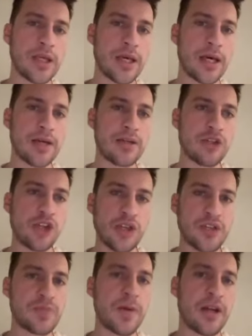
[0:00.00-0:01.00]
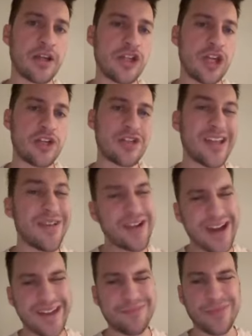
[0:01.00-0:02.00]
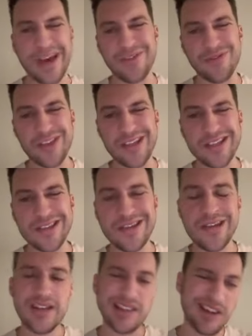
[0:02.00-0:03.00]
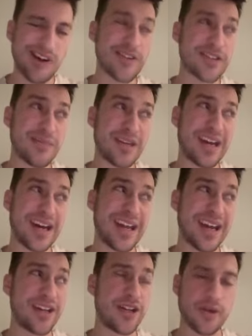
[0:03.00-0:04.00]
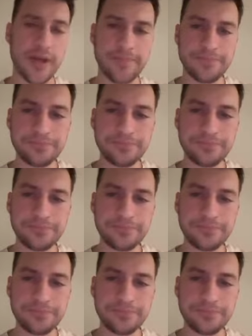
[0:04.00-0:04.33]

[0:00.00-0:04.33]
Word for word: uh, just spot exchanges can have kind of bad fees. The cost can be kind of high to trade.